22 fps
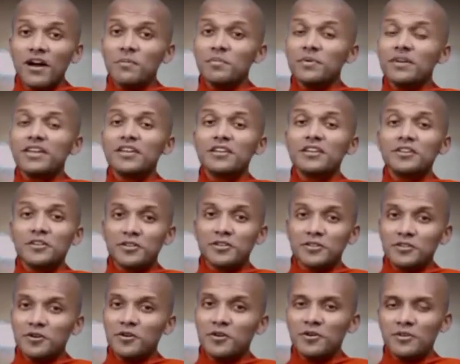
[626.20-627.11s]
up in
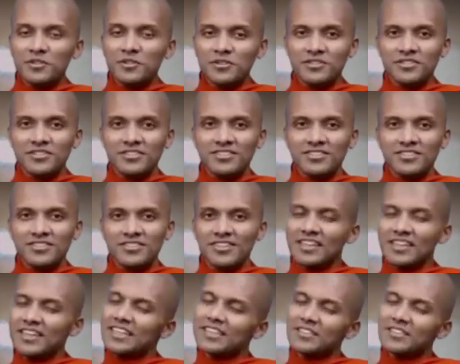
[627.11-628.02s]
your goals,
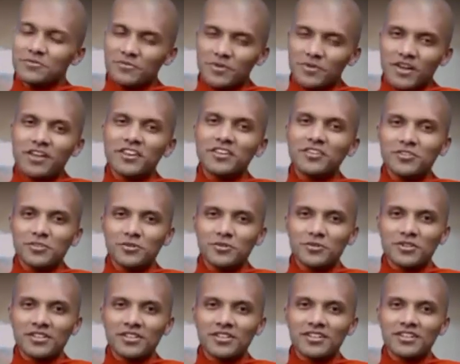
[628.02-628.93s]
it is very
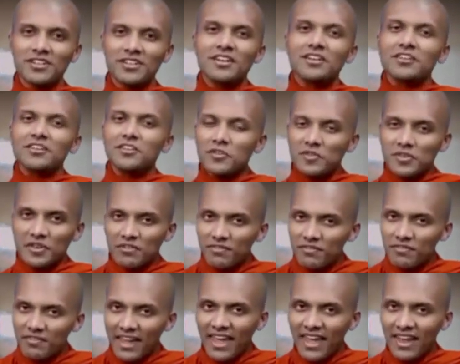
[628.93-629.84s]
sure you will
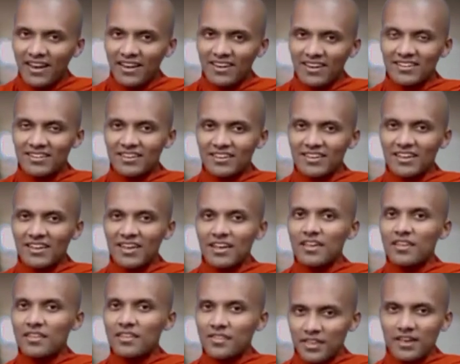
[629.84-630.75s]
fail.
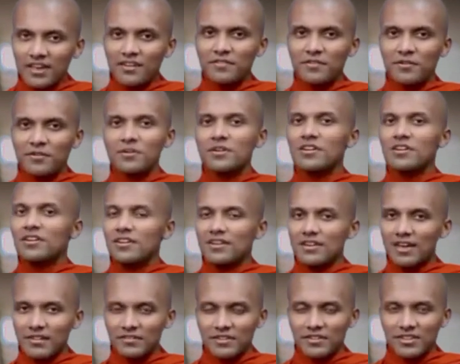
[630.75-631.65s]
Therefore,
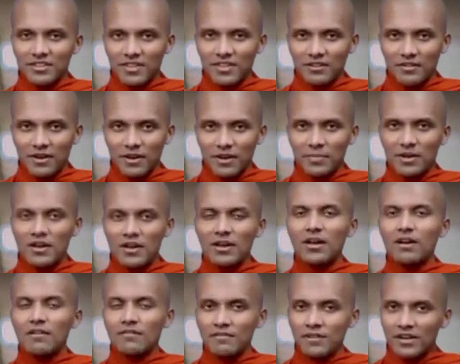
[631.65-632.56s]
never give up.
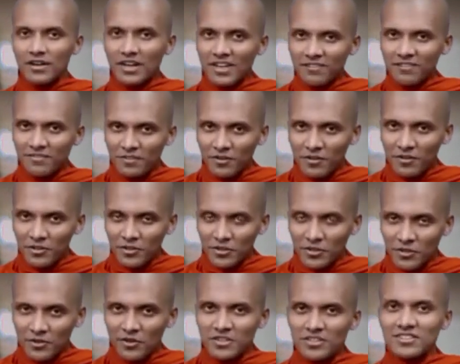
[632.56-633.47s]
Work for
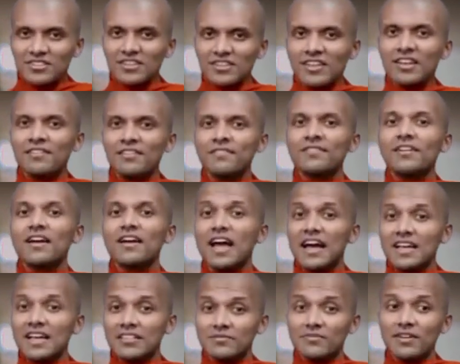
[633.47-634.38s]
yourself
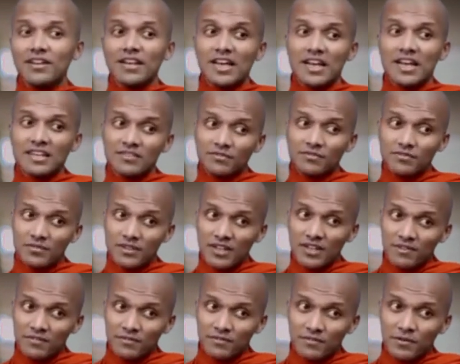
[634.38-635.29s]
as well as
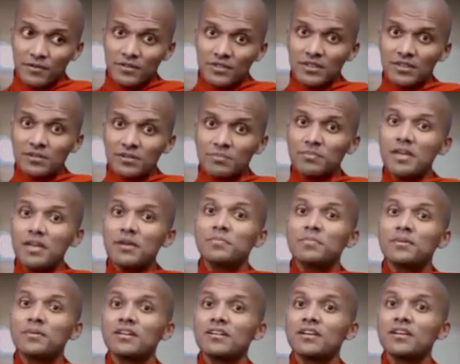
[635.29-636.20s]
work for the
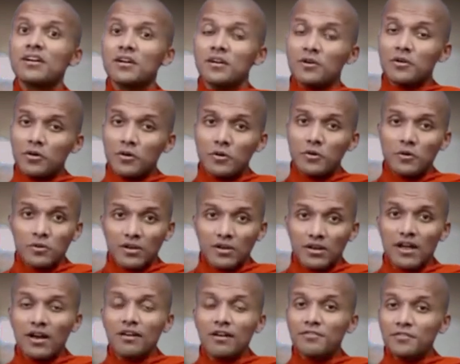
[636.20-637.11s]
people who
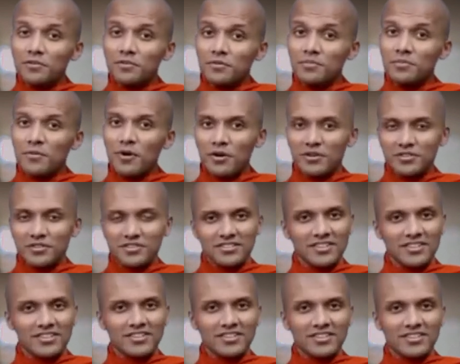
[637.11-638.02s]
love you
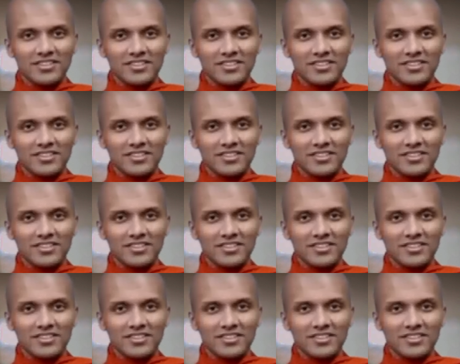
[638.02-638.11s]
most.